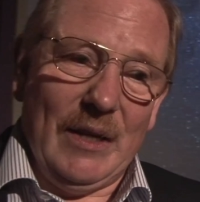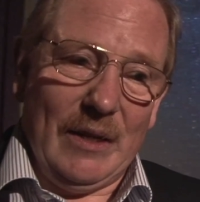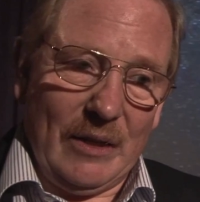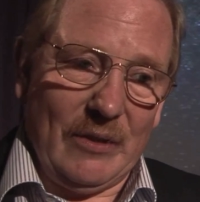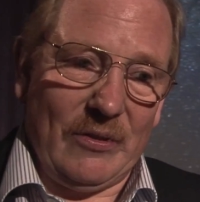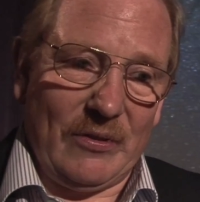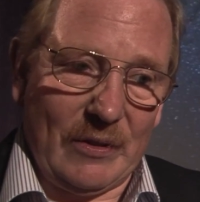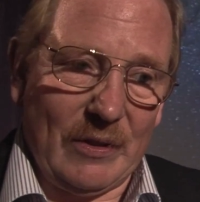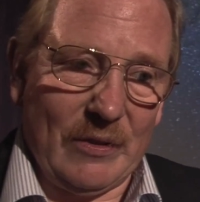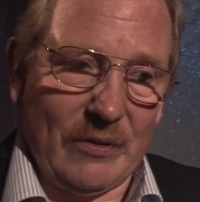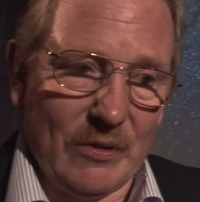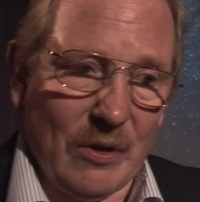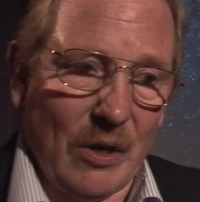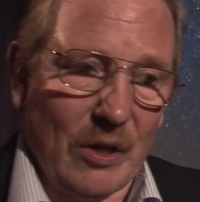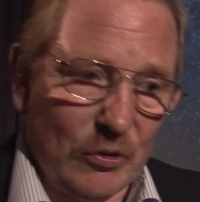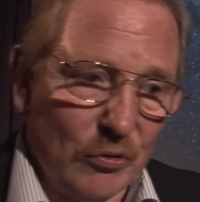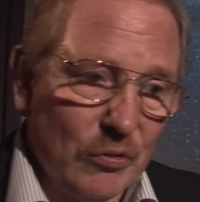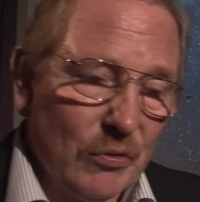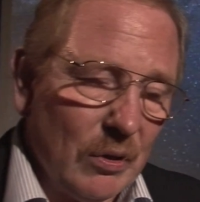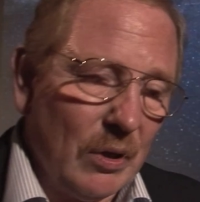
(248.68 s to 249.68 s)
is is
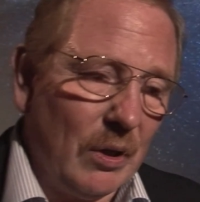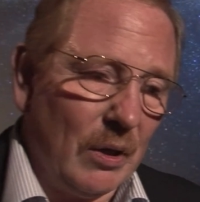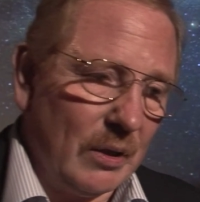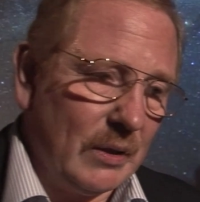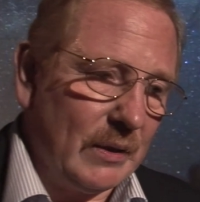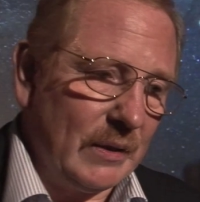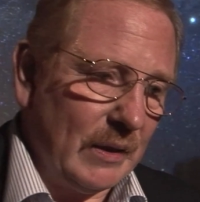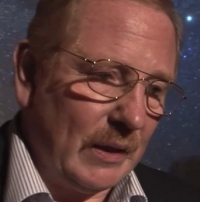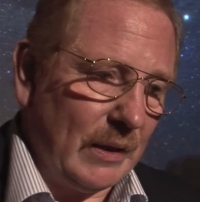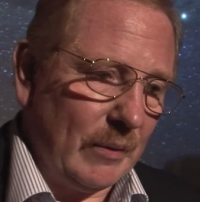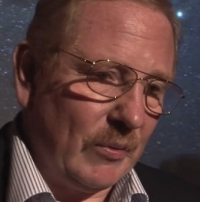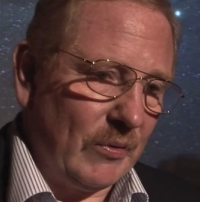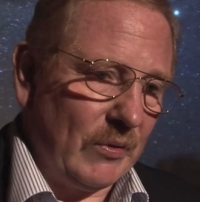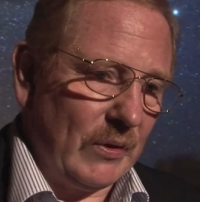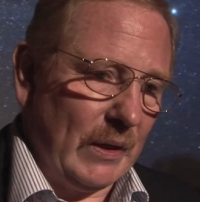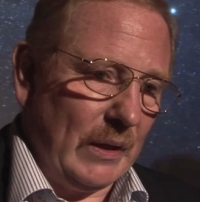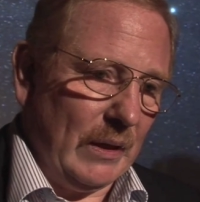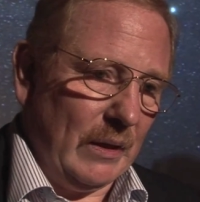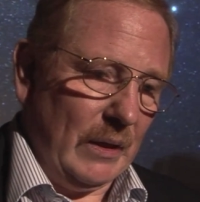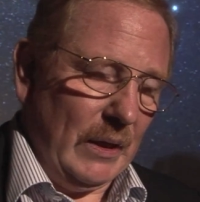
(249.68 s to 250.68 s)
not too long a time
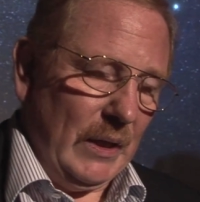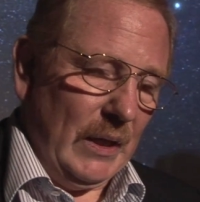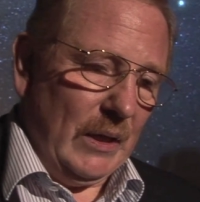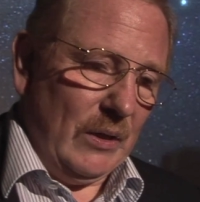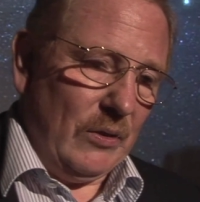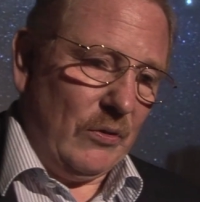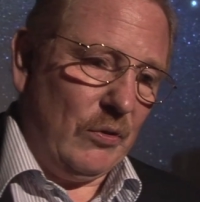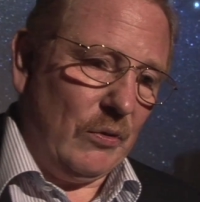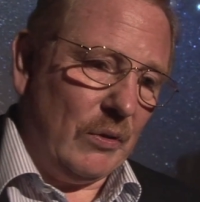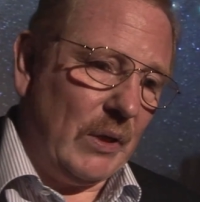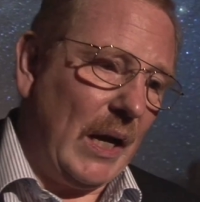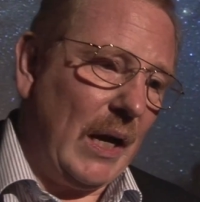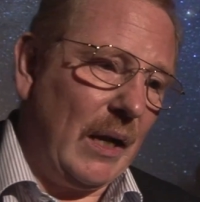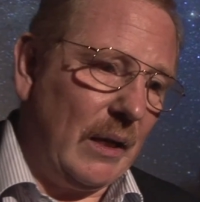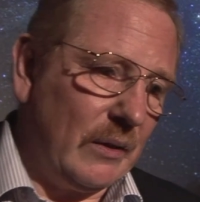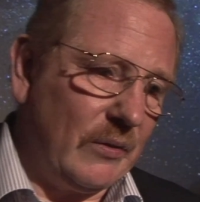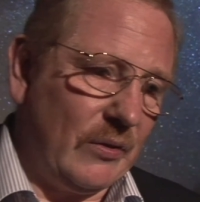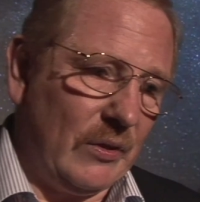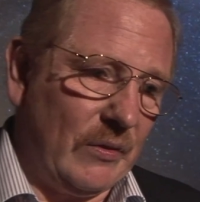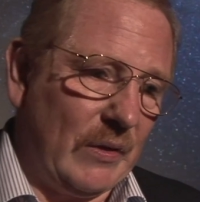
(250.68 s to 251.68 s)
scale, two
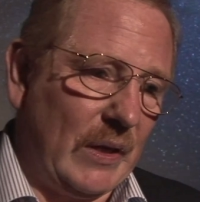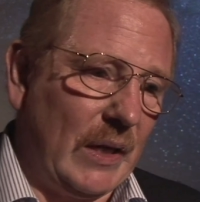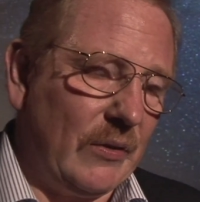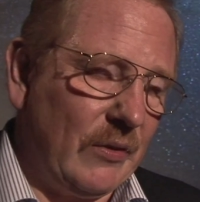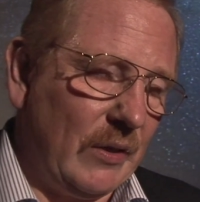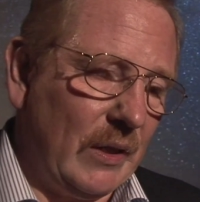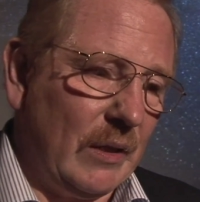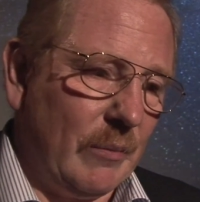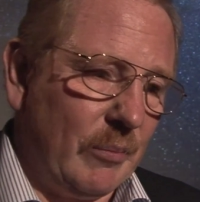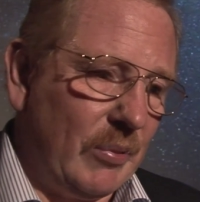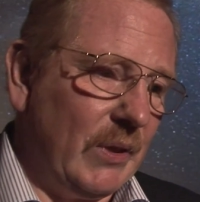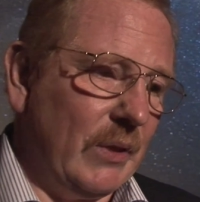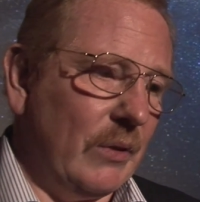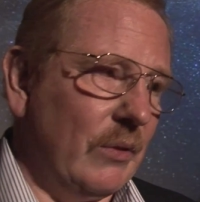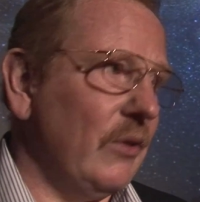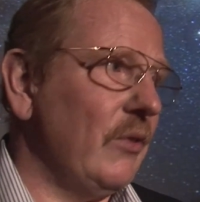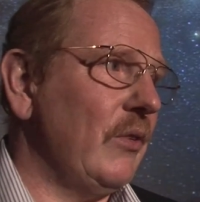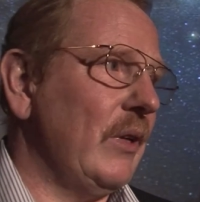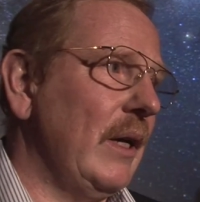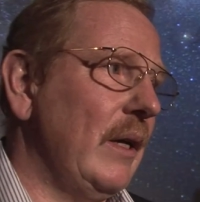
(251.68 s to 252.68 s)
galaxies actually had a pretty
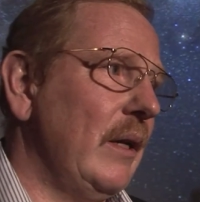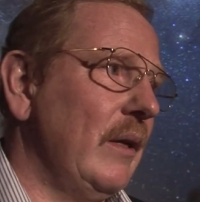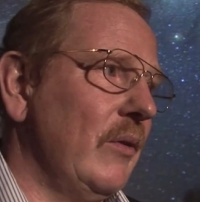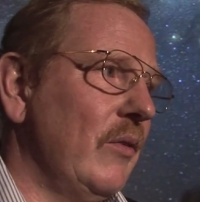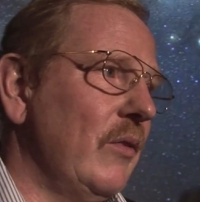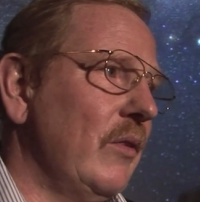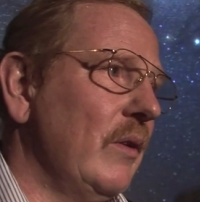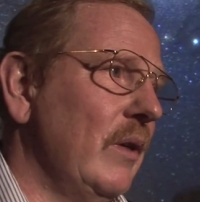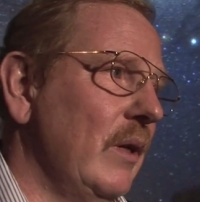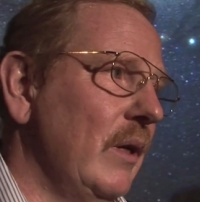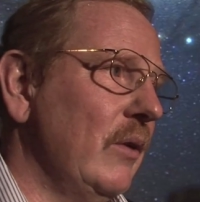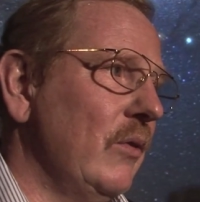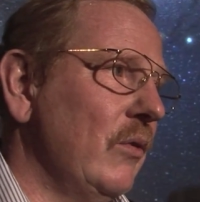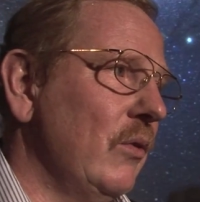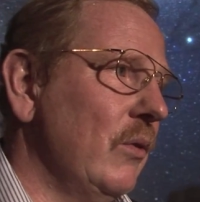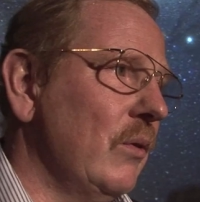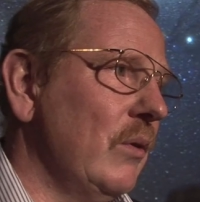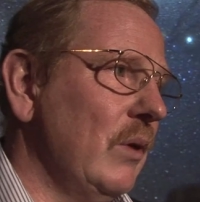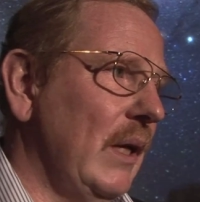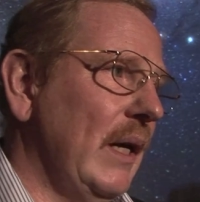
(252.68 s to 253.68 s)
good chance uh,
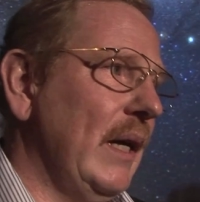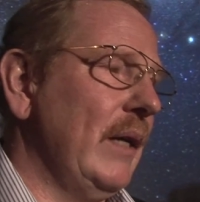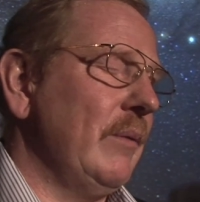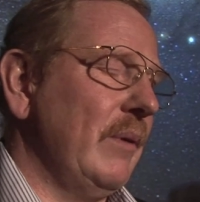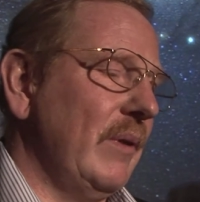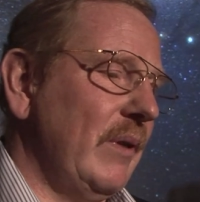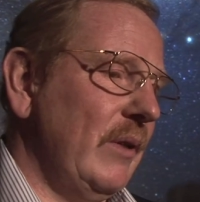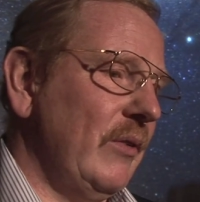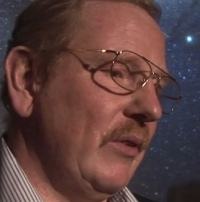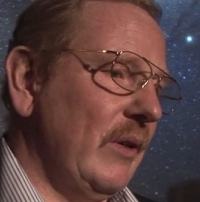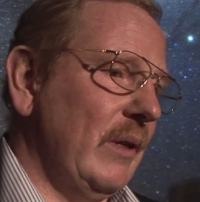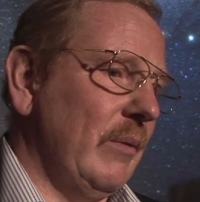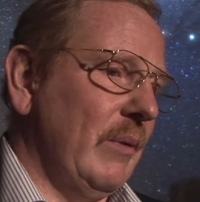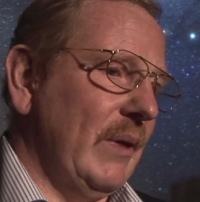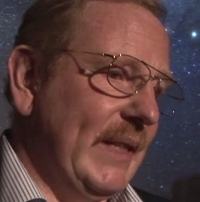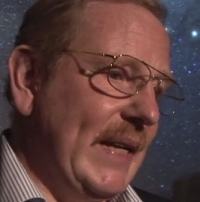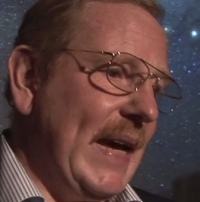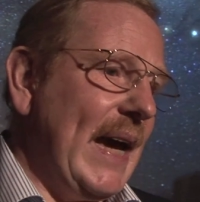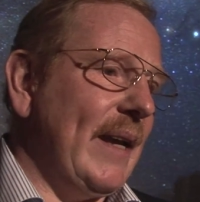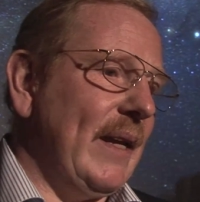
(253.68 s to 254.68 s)
to collide with each other.
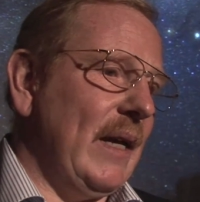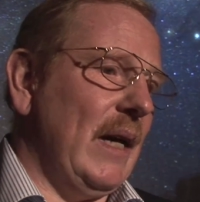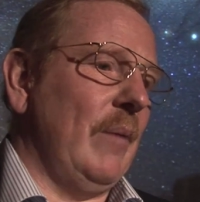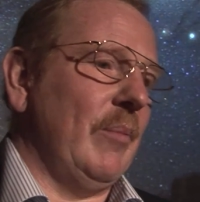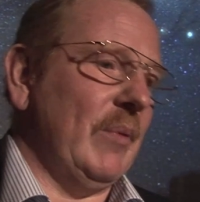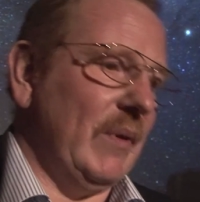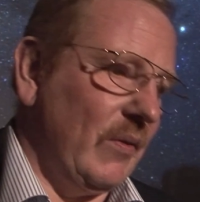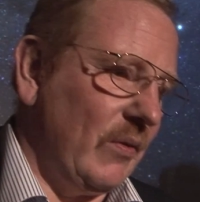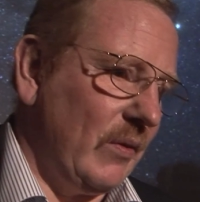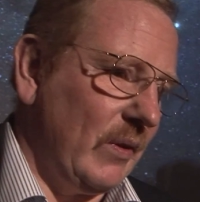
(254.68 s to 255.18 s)
When that happens.